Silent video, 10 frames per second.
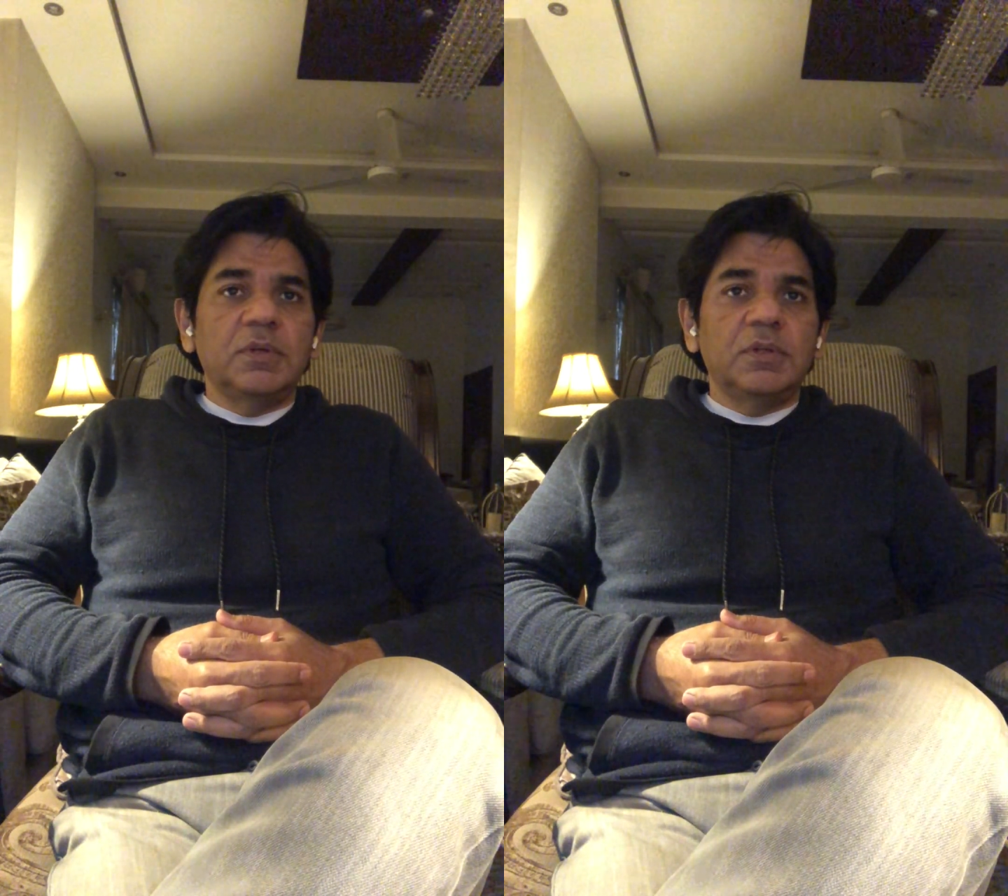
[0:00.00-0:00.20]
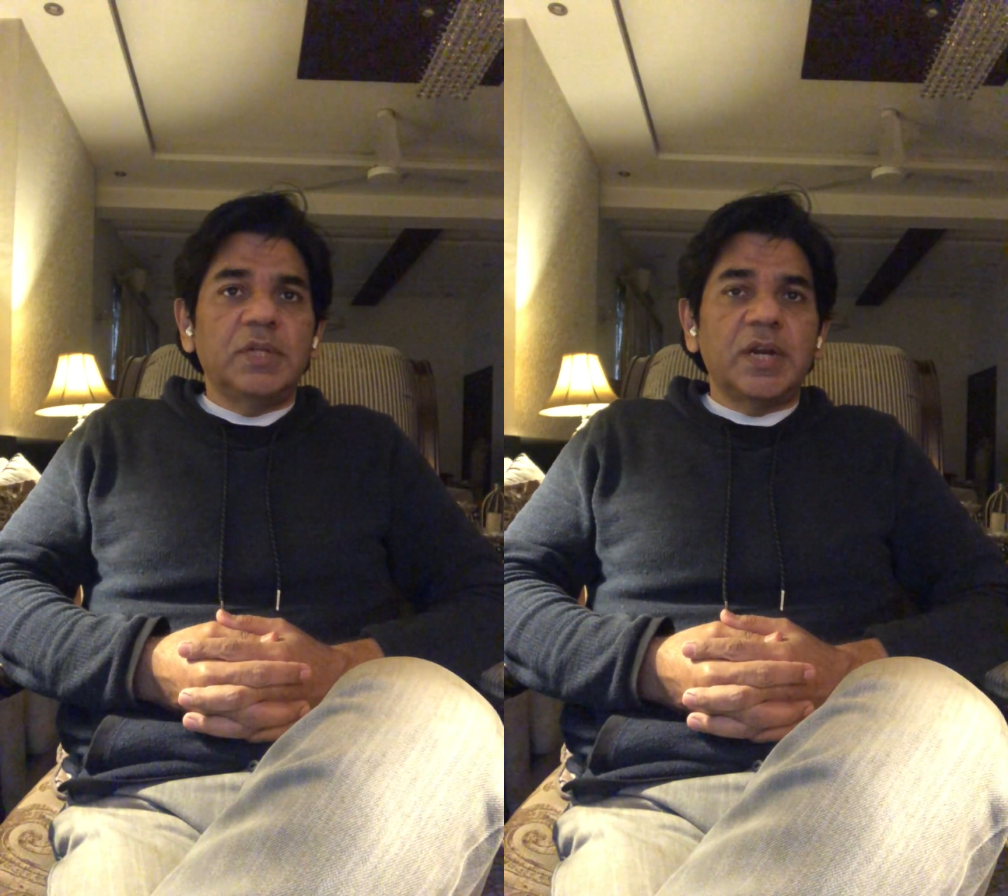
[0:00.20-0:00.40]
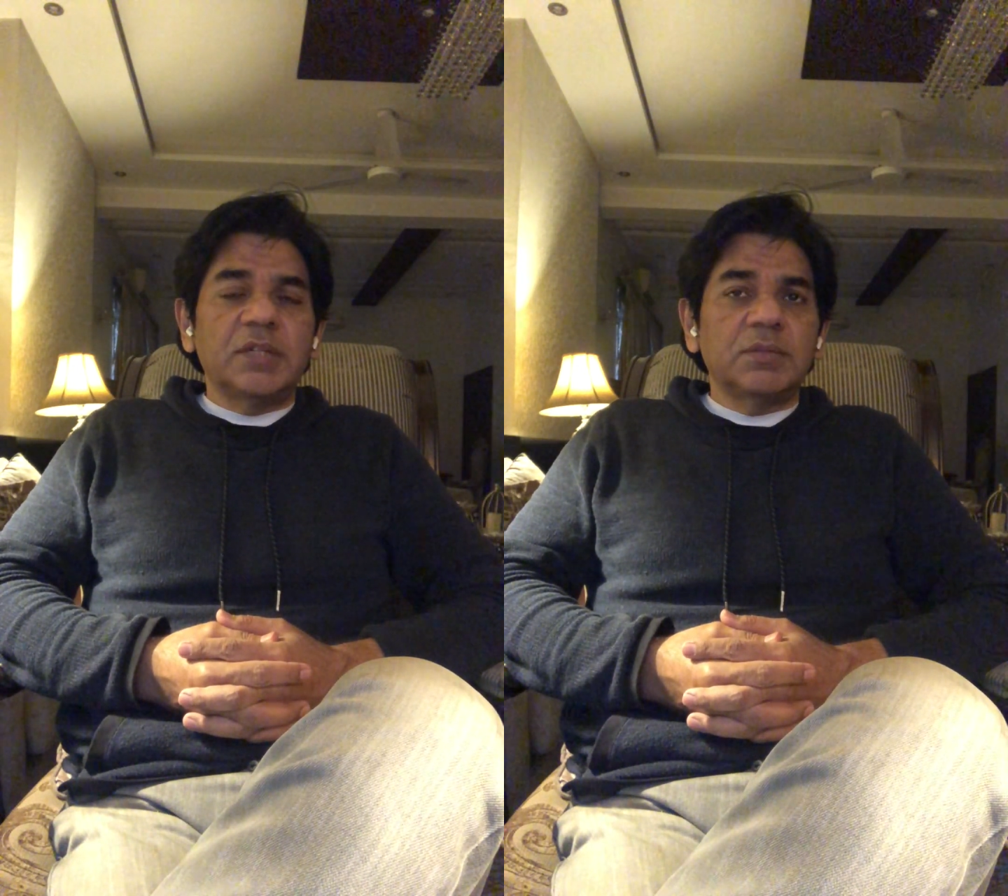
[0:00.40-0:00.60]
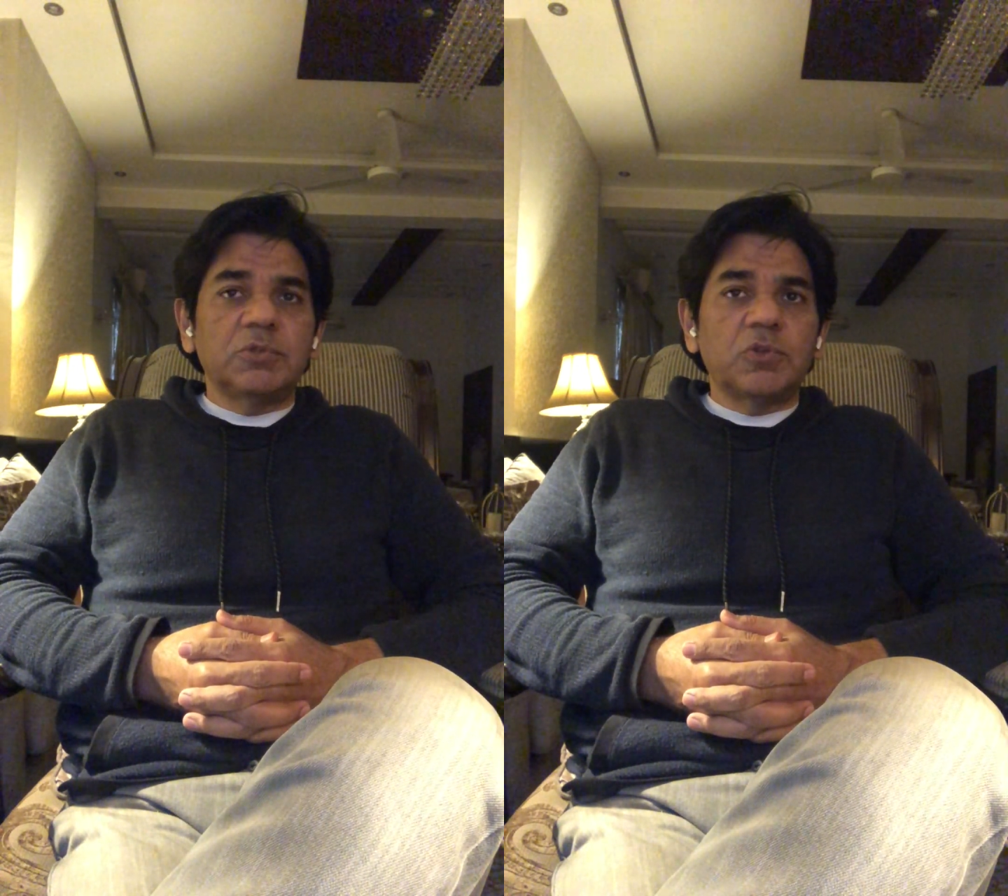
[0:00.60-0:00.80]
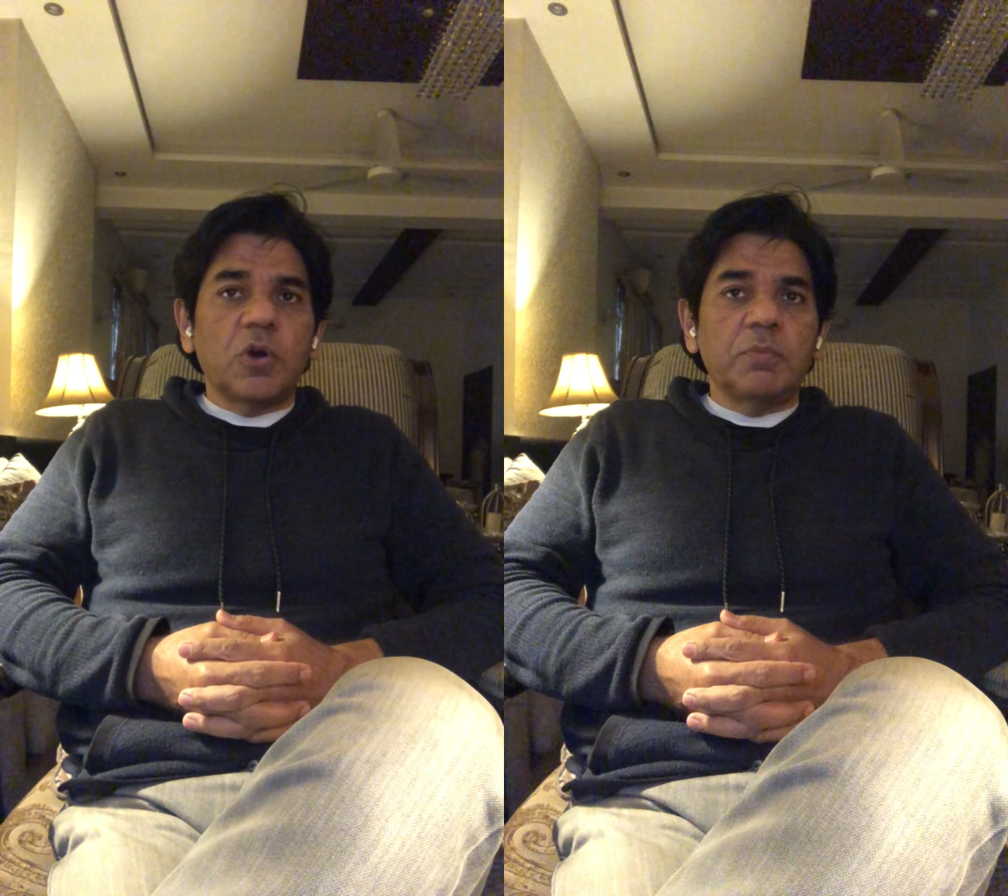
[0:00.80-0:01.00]
there are some
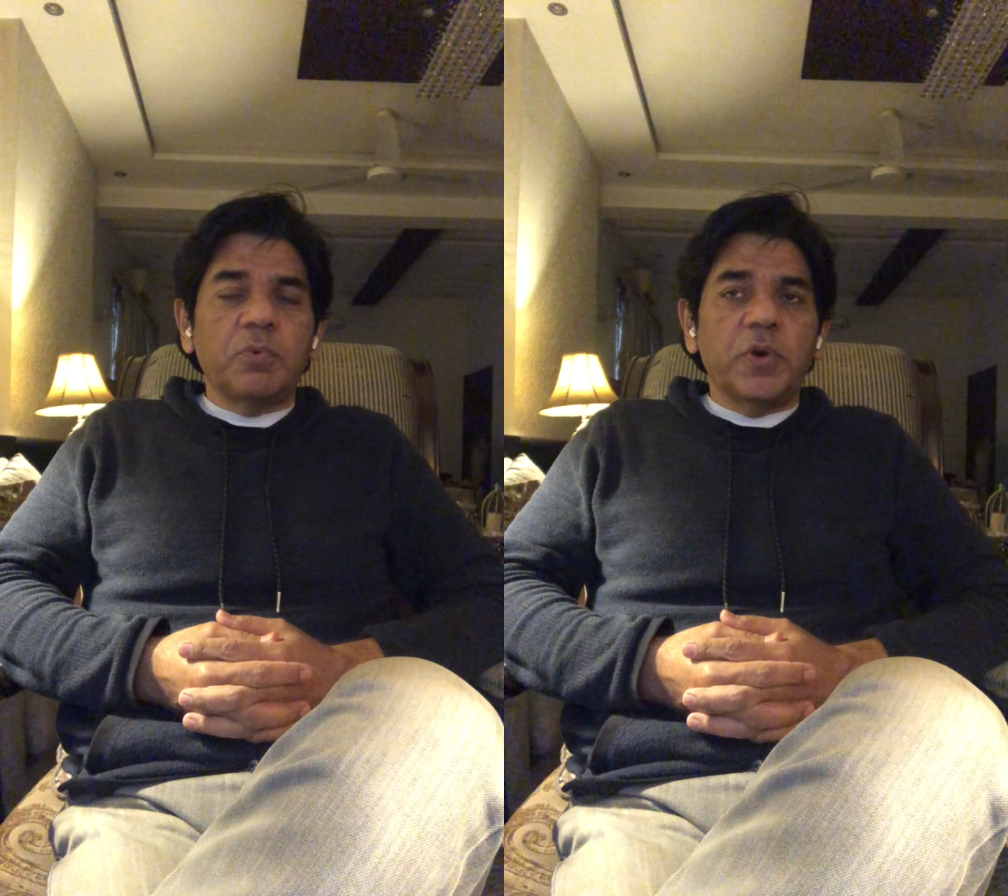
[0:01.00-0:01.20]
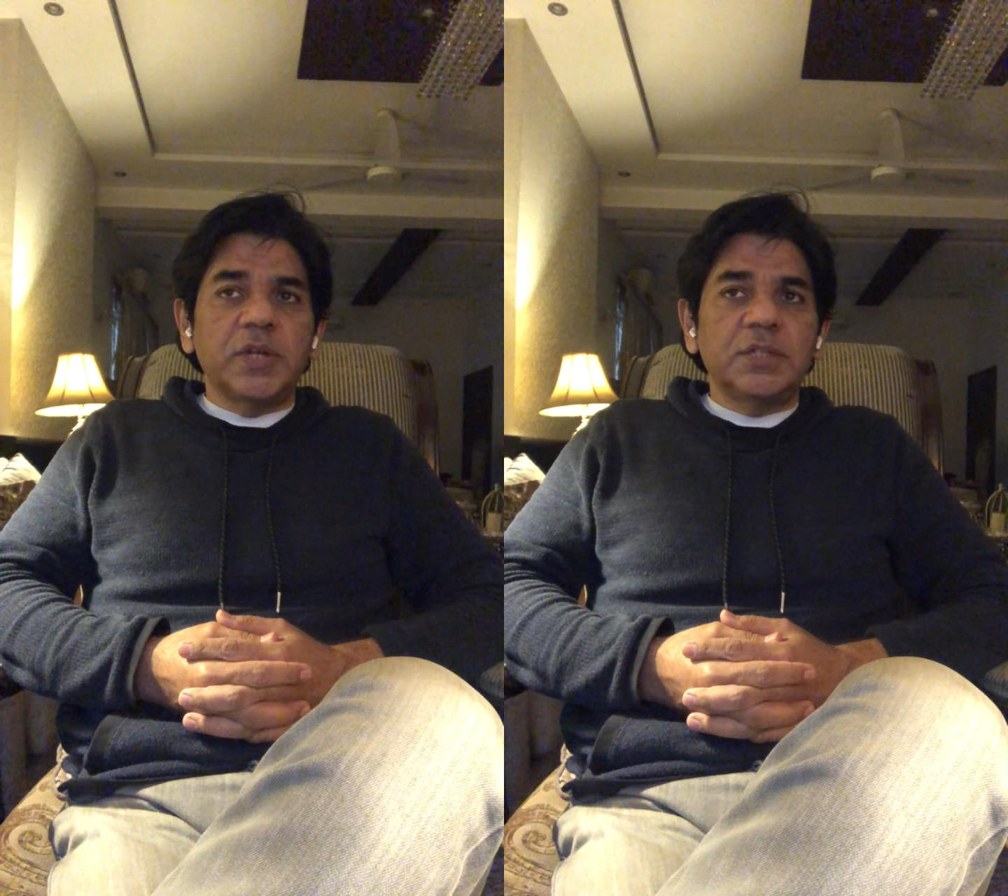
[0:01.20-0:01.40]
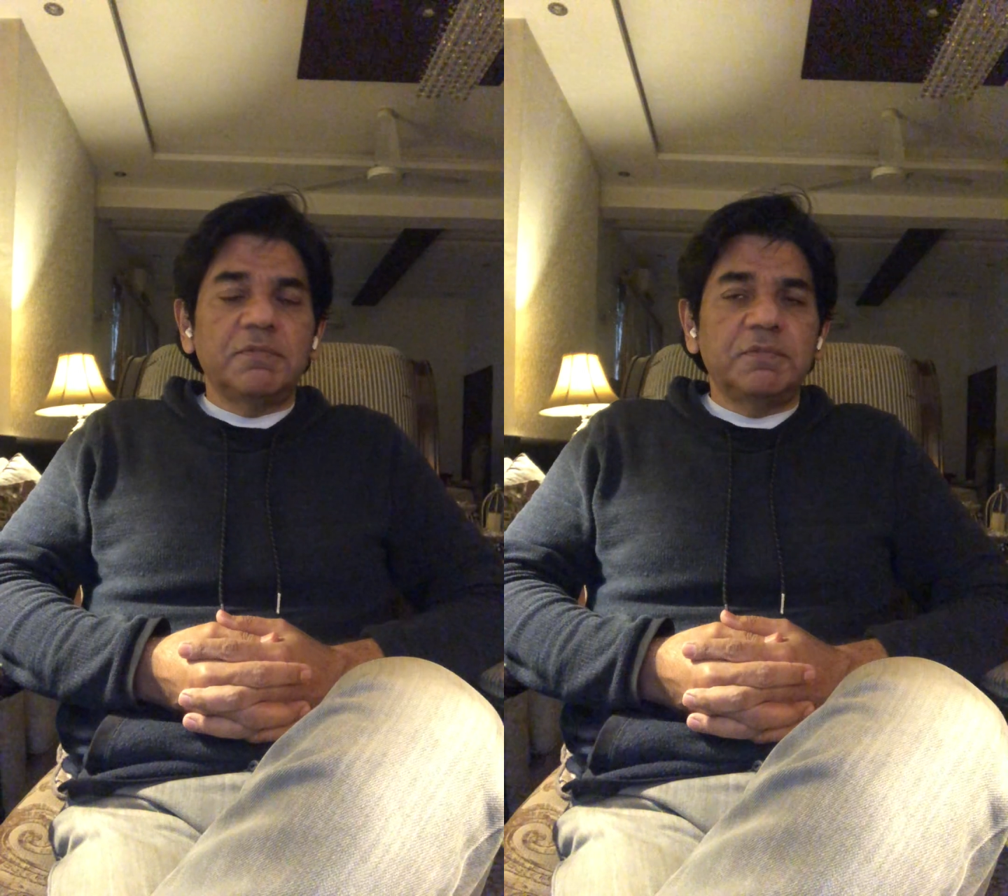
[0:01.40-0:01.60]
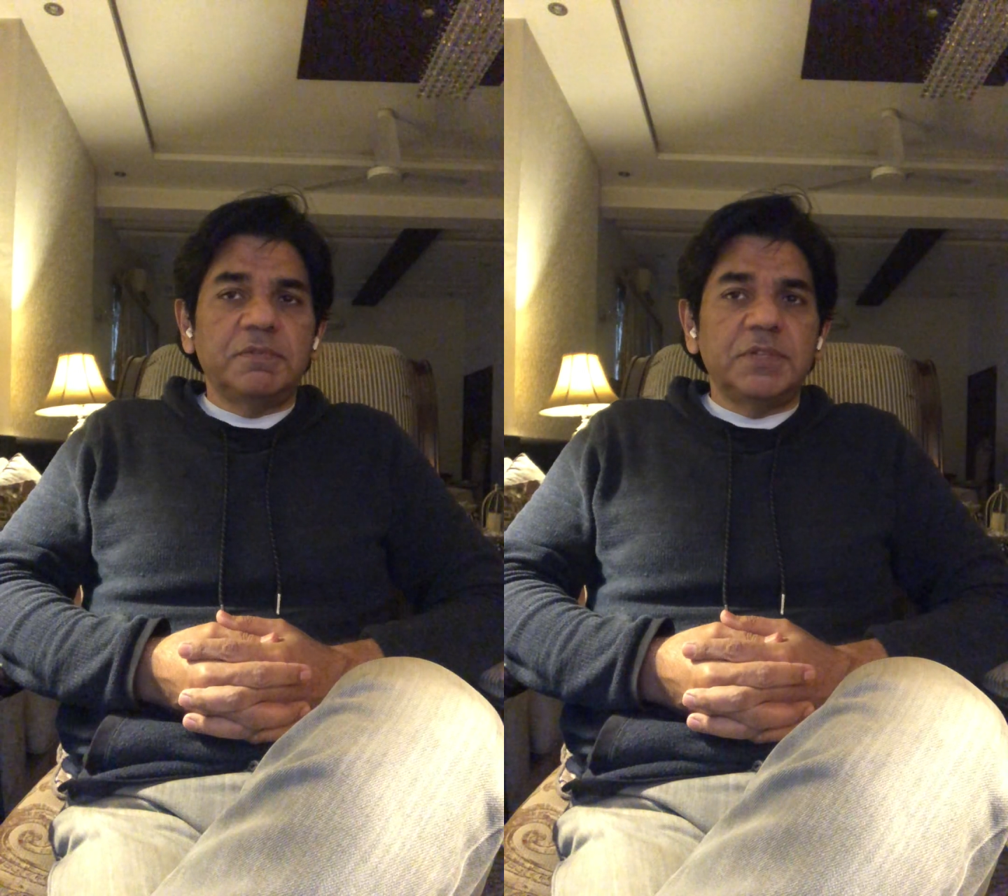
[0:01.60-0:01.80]
strong points, if